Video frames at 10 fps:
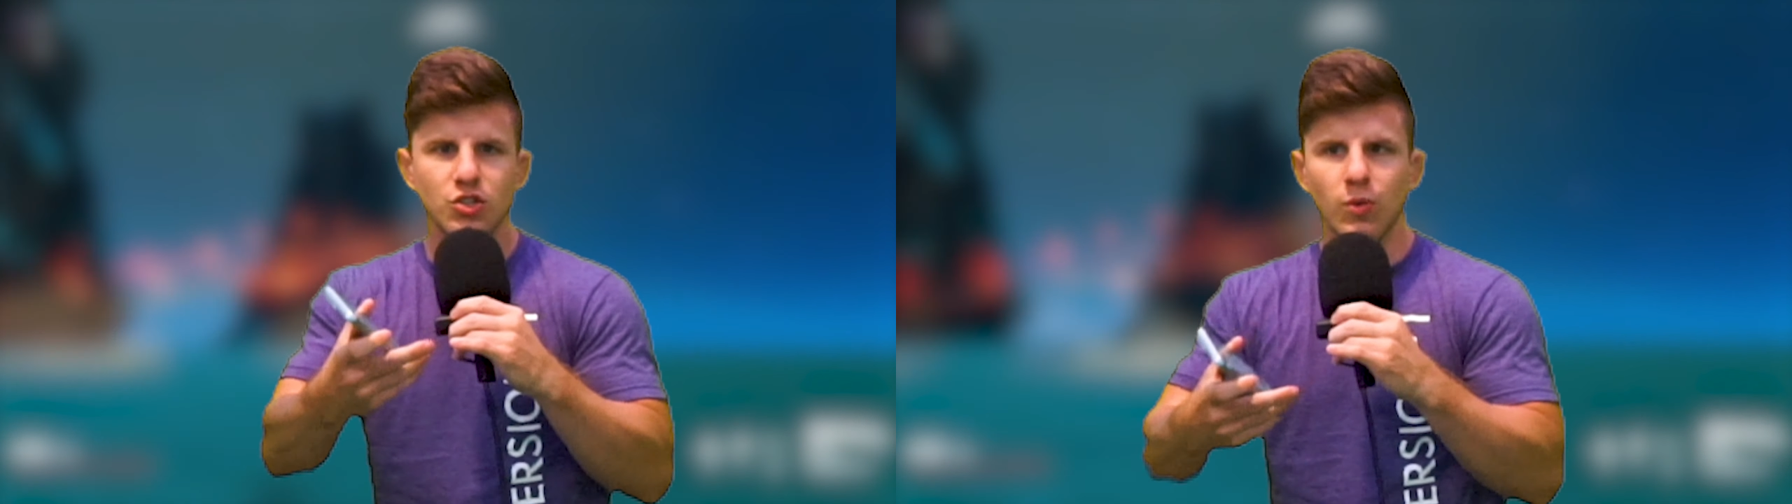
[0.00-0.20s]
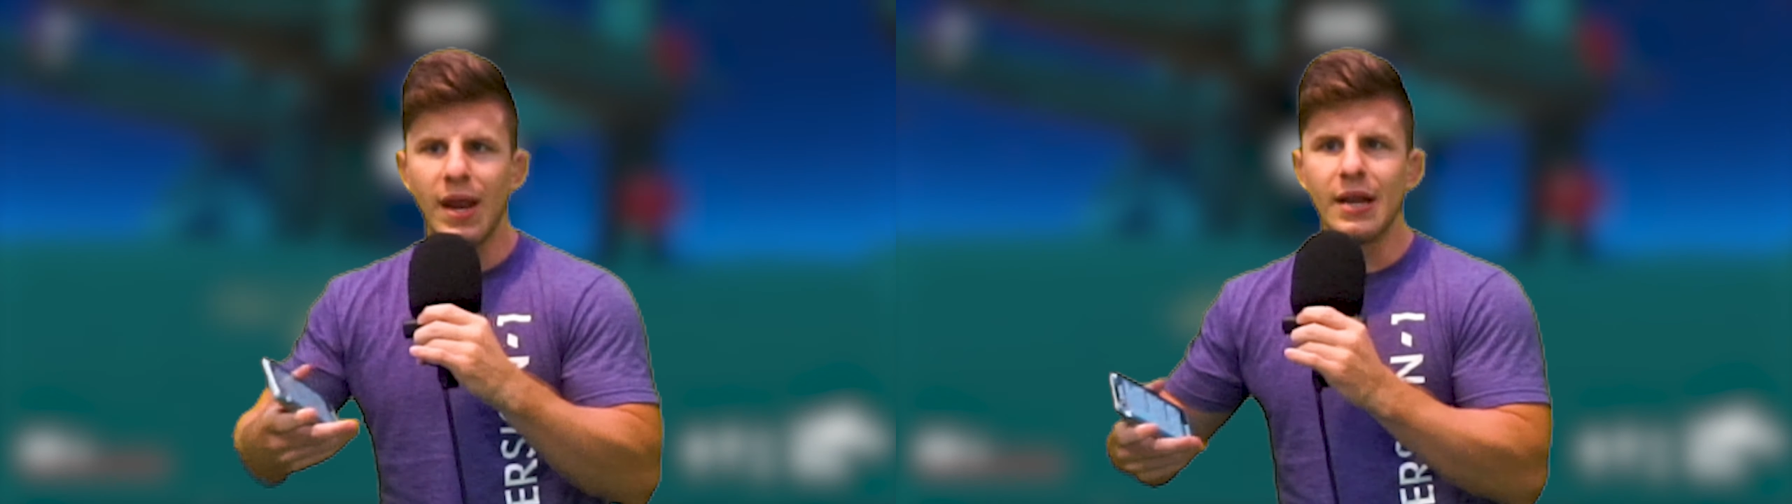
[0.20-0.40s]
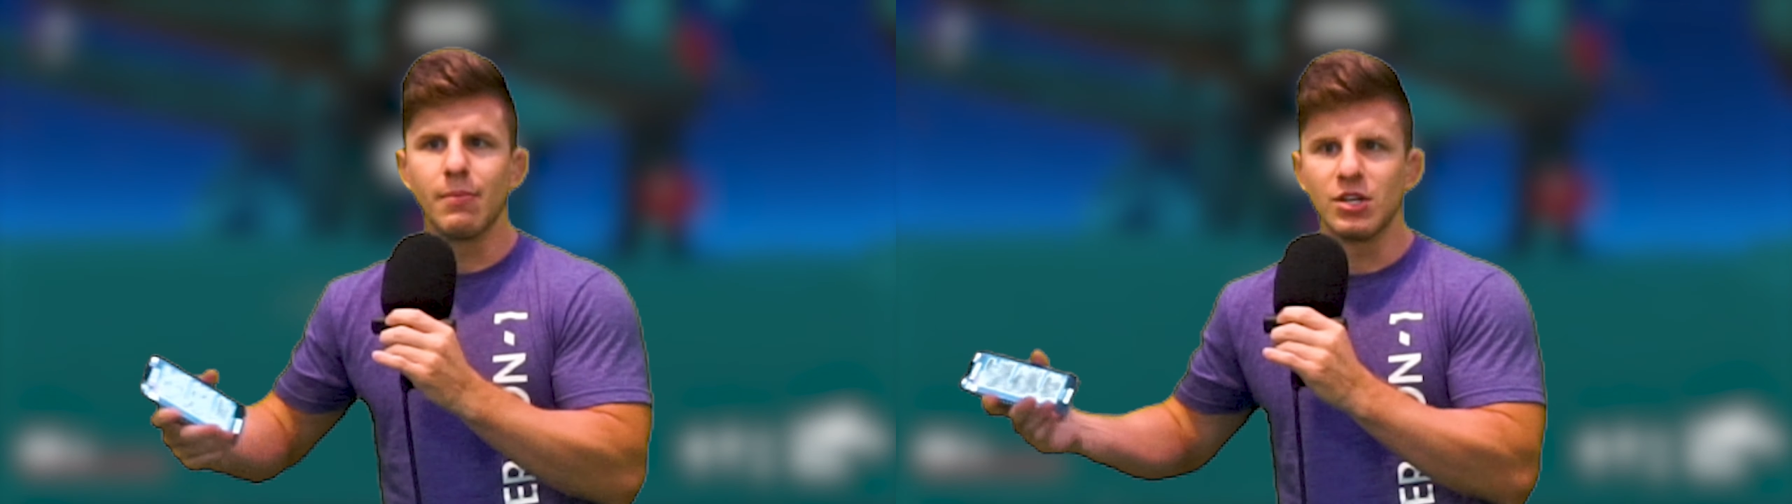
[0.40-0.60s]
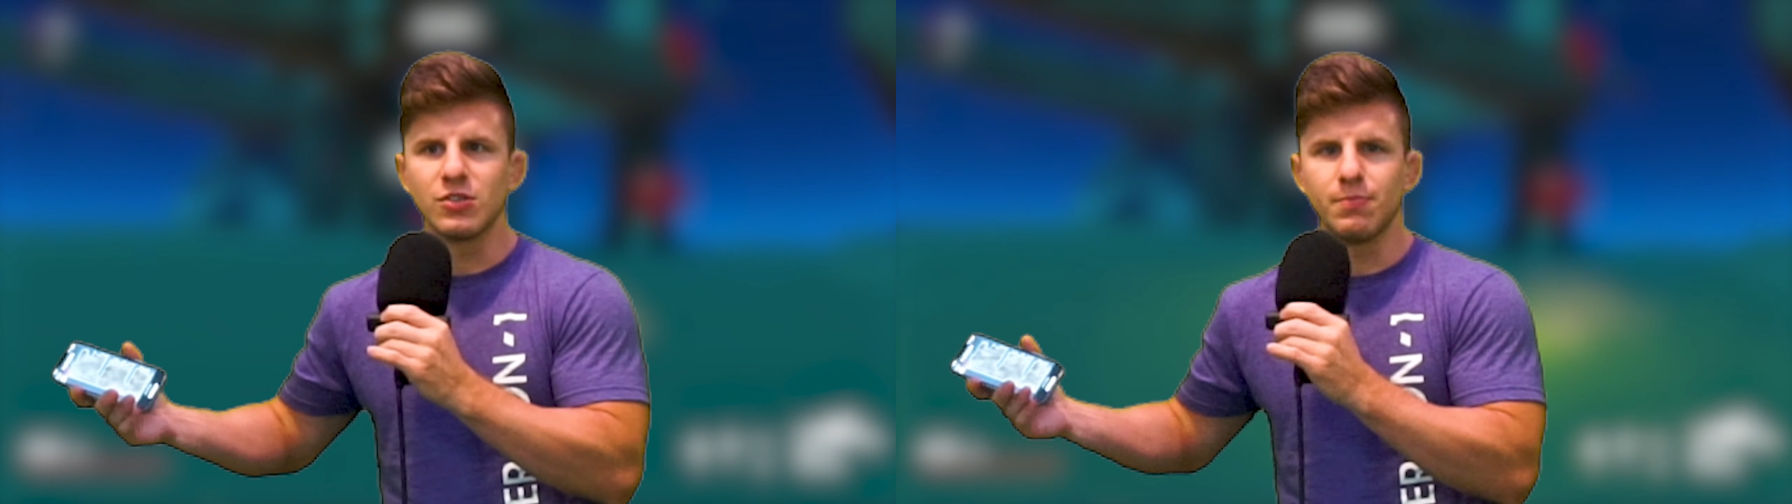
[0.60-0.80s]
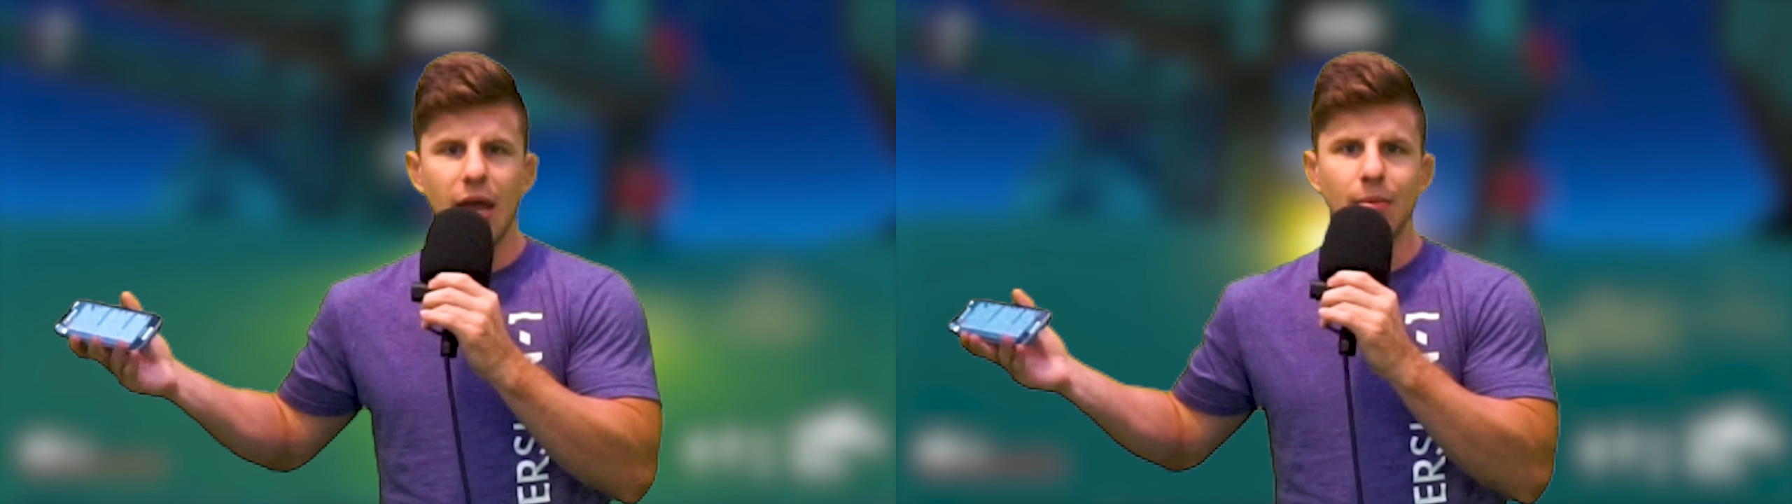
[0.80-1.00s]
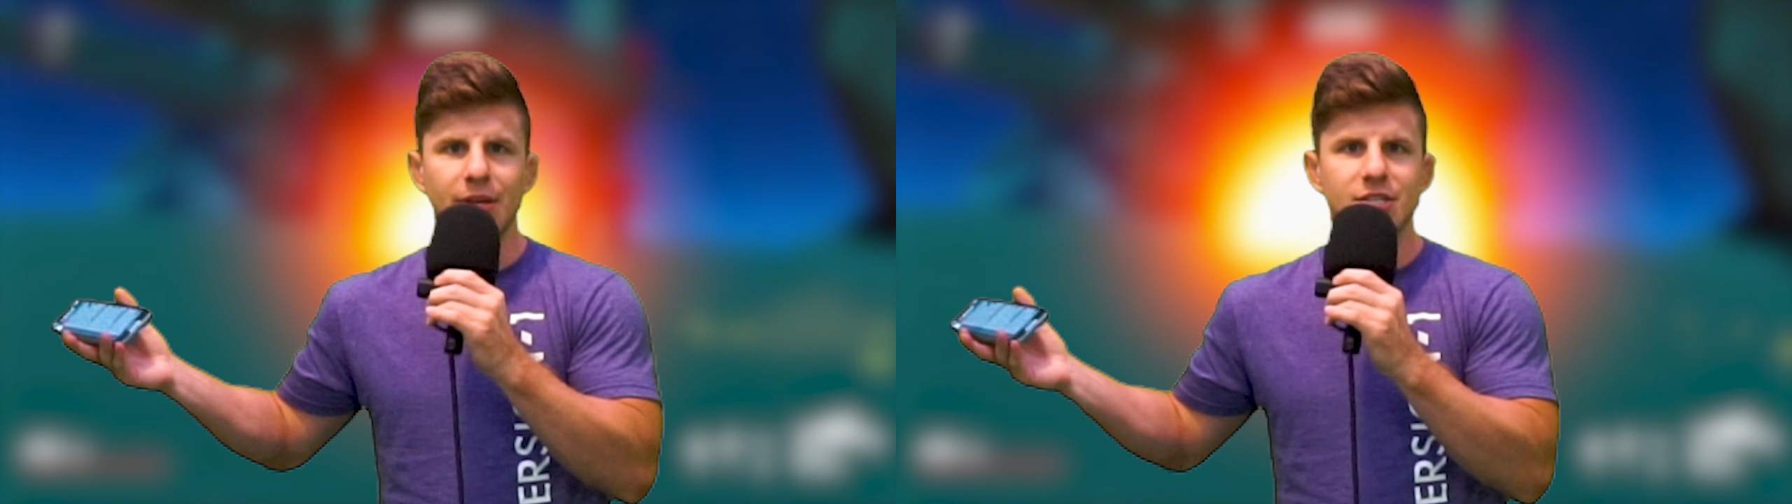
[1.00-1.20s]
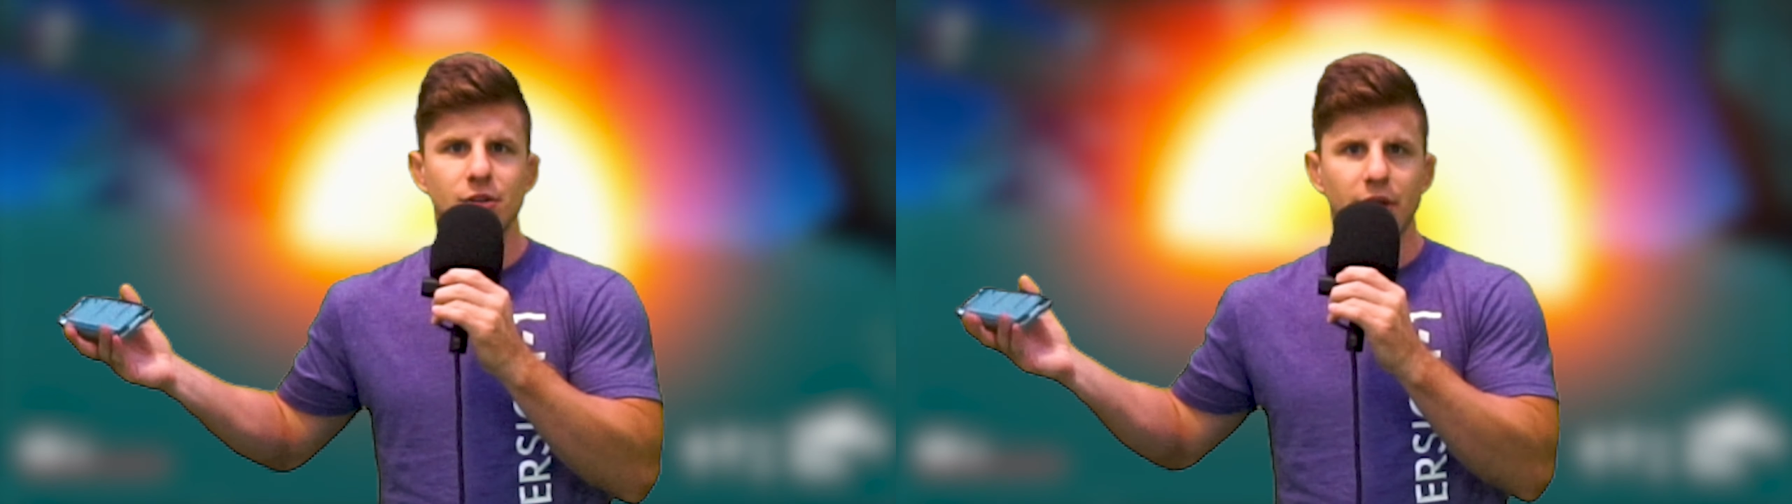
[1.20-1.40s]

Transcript: train a bunch of enemies. You know,